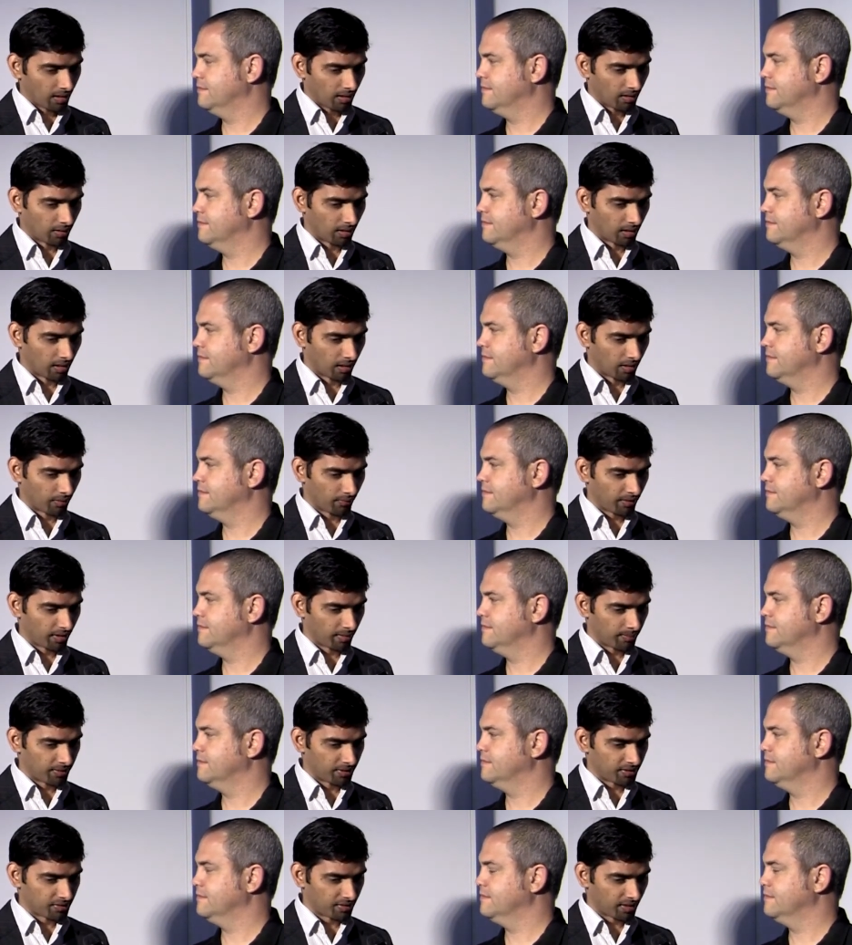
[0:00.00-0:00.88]
Speaker 1: Uh, we
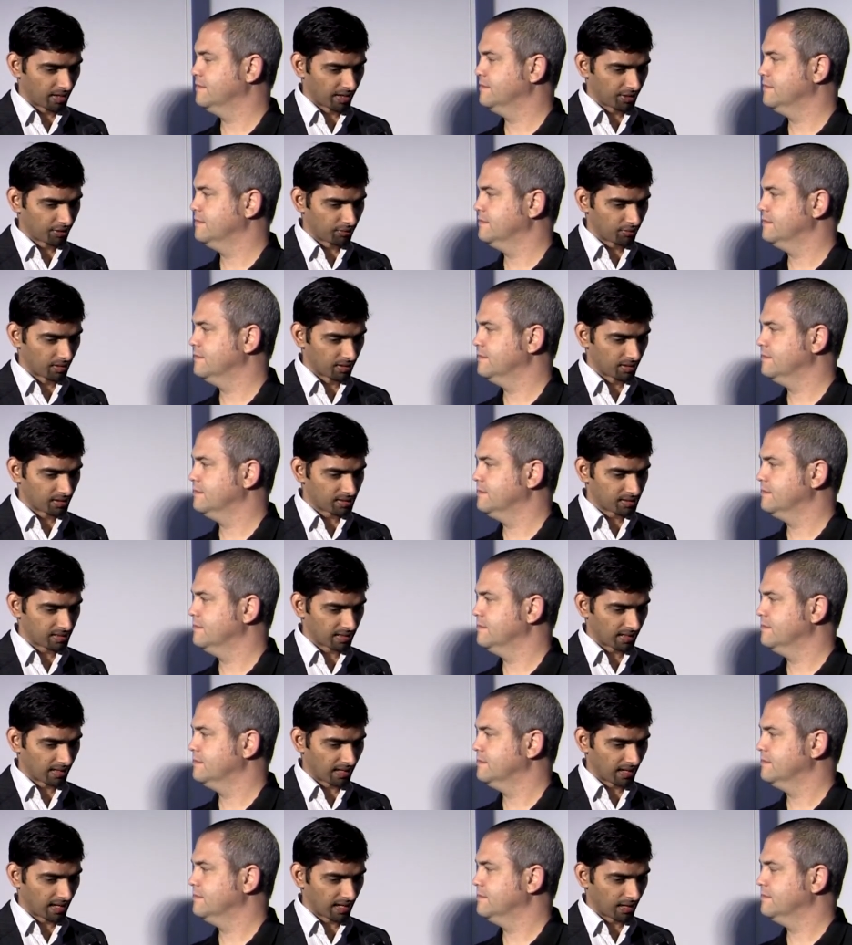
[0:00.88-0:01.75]
have been trying to
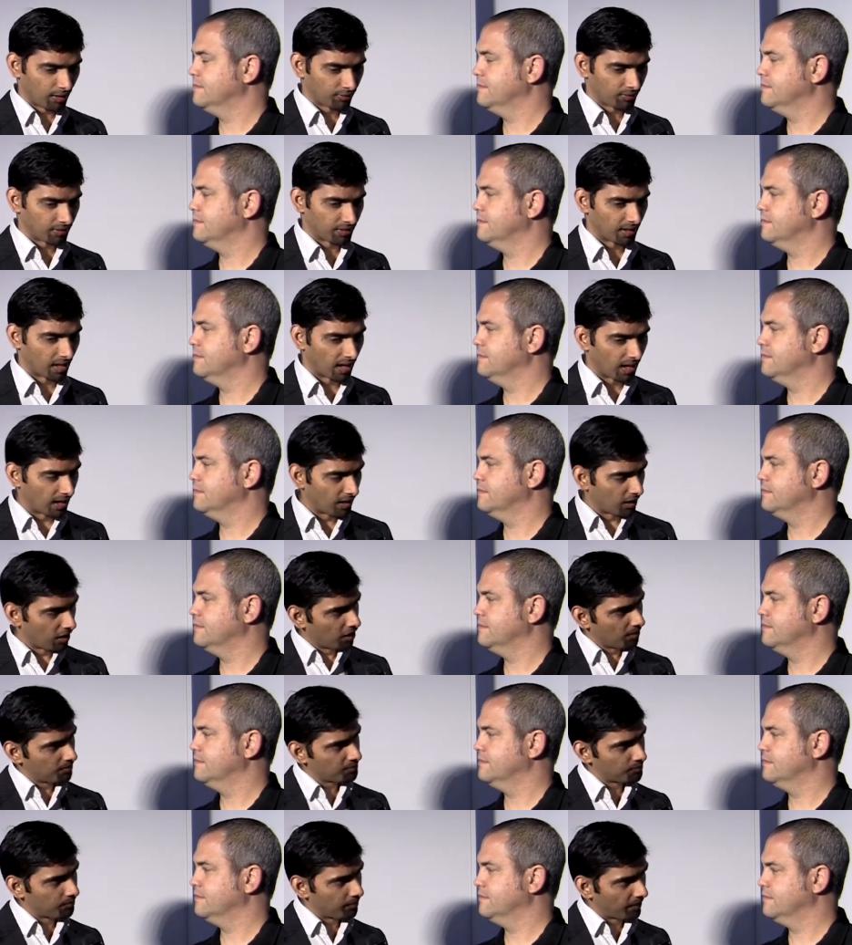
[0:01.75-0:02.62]
understand how the I
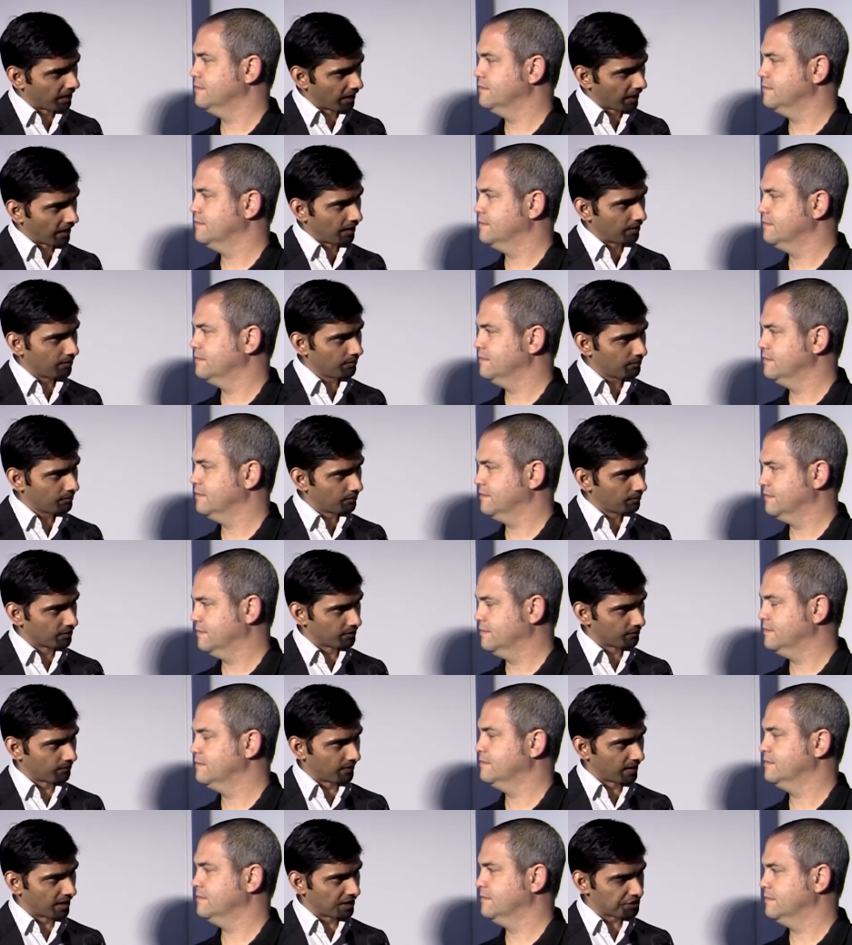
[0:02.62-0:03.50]
O P S behave
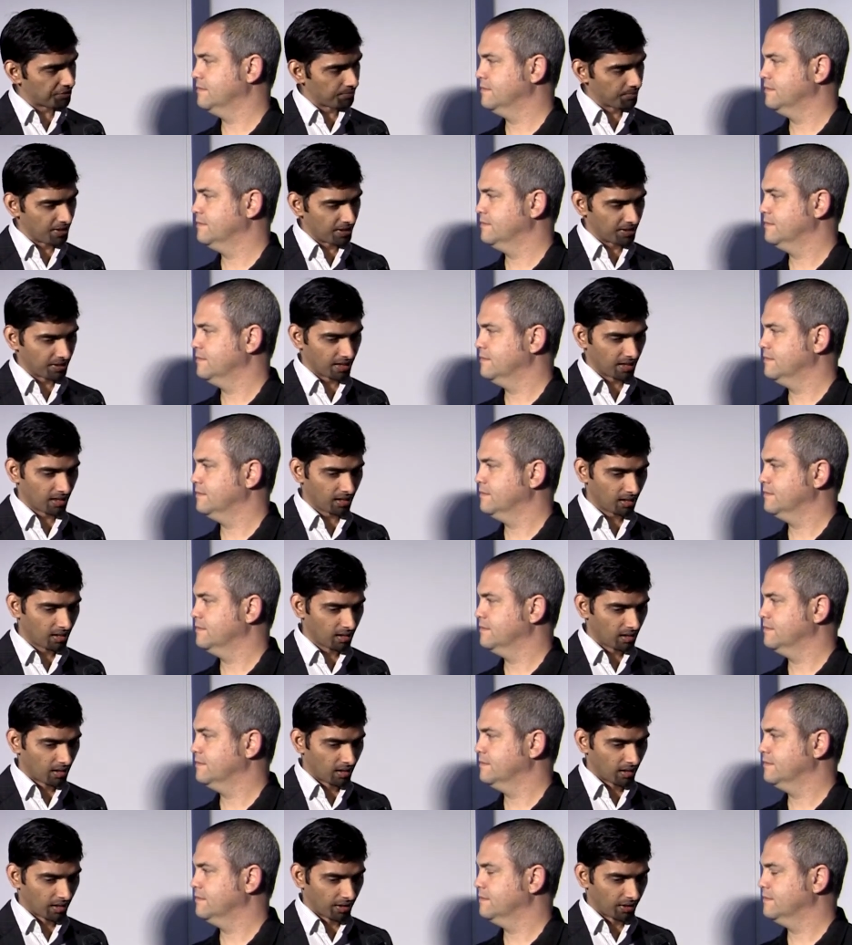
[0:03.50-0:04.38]
with flash media,
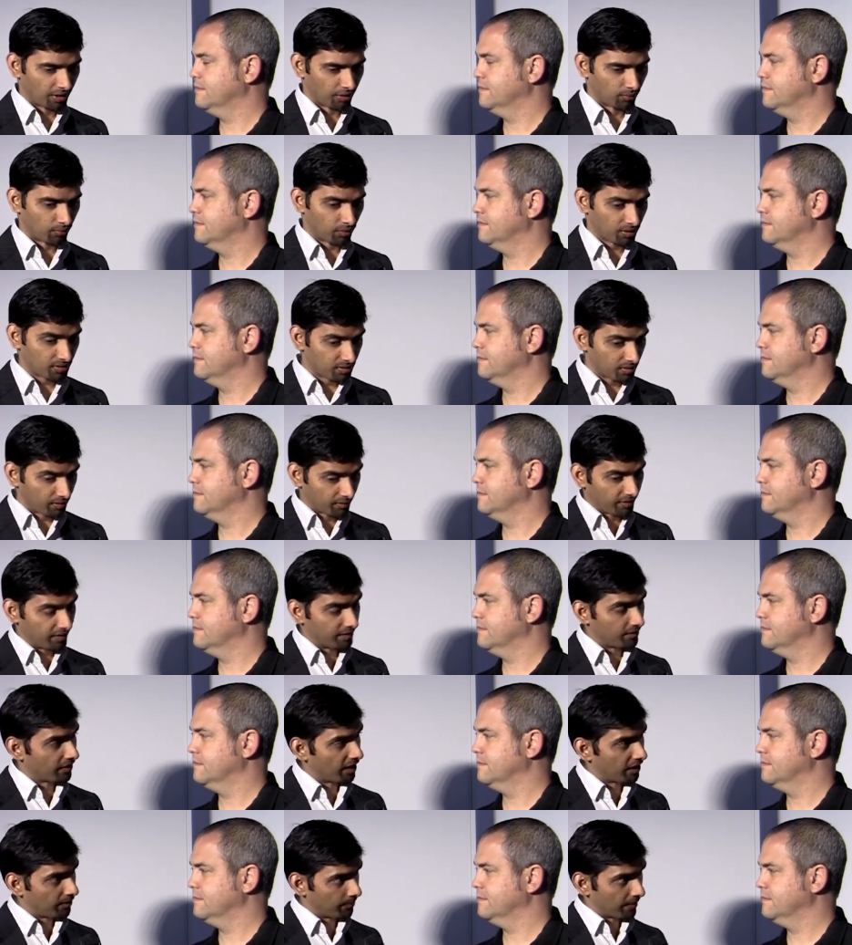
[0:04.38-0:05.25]
you know, what the
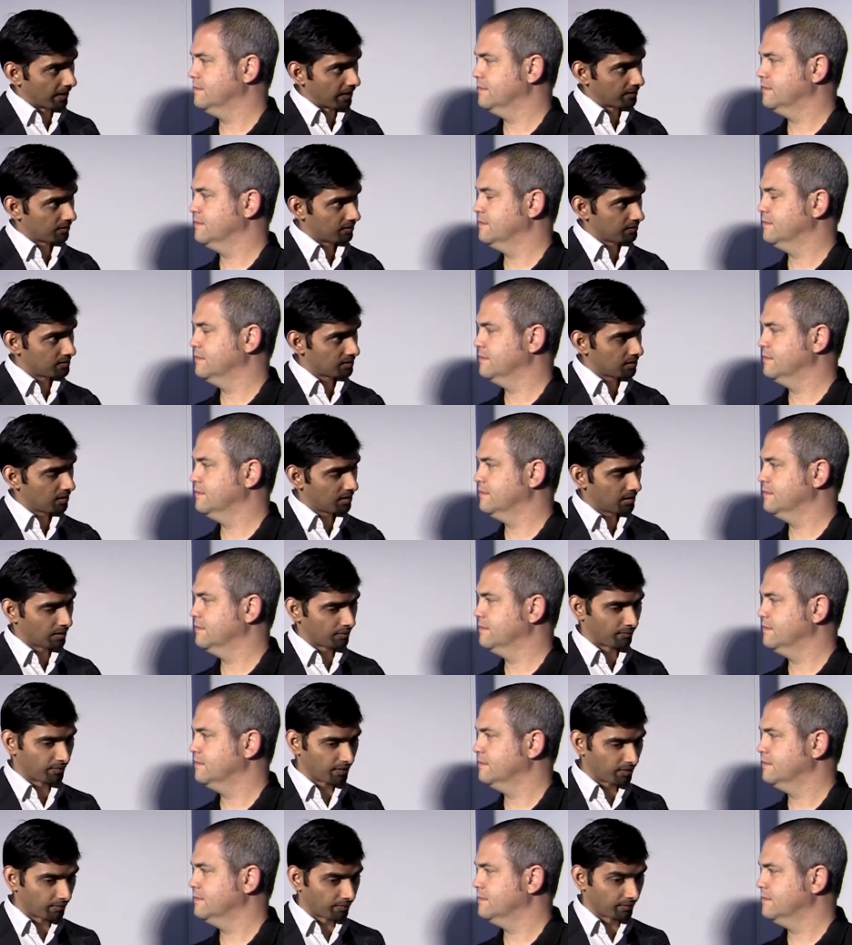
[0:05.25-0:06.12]
read-write patterns are,
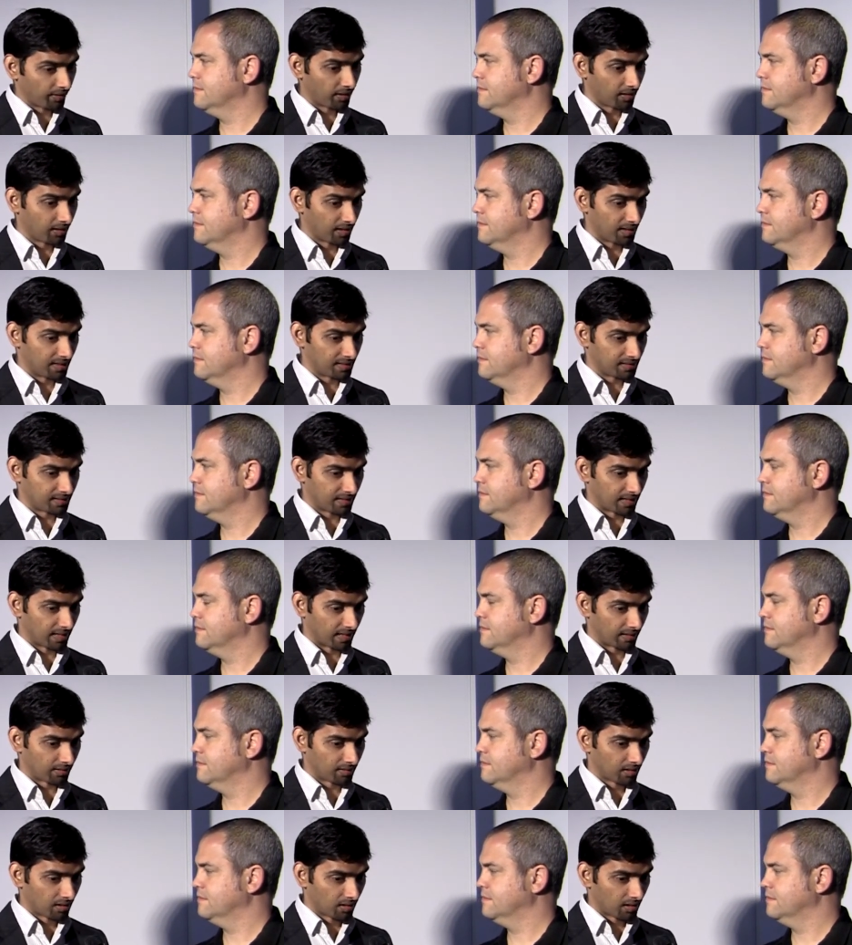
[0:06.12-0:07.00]
and we have realized
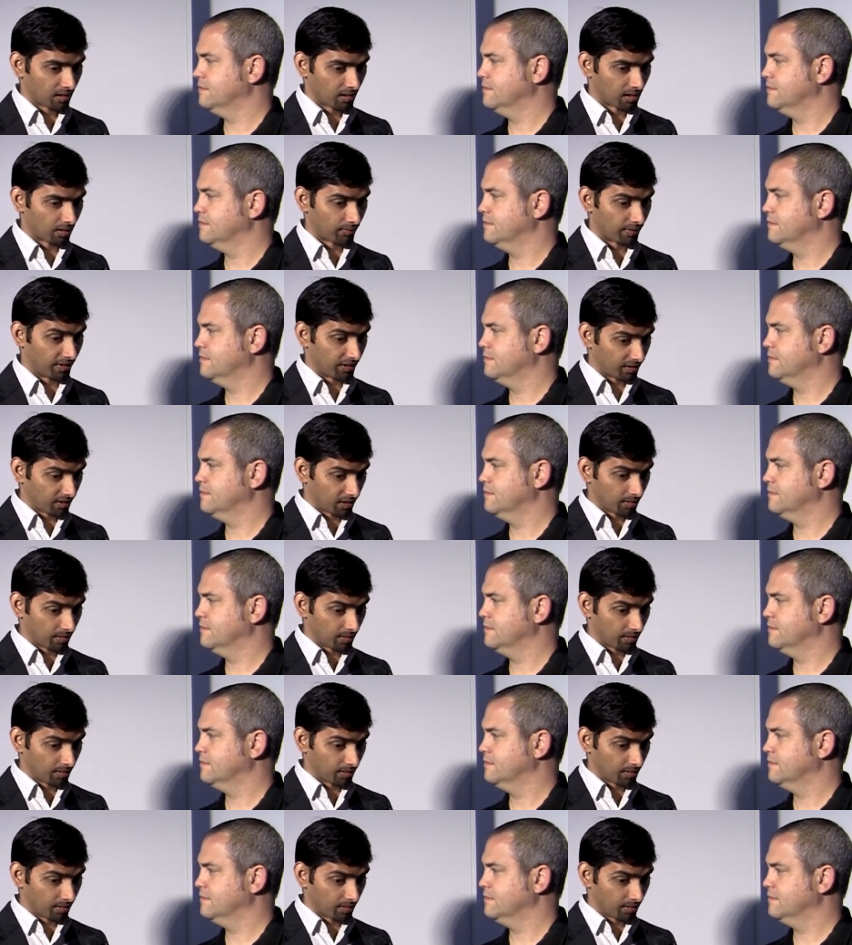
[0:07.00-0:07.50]
that uh, when it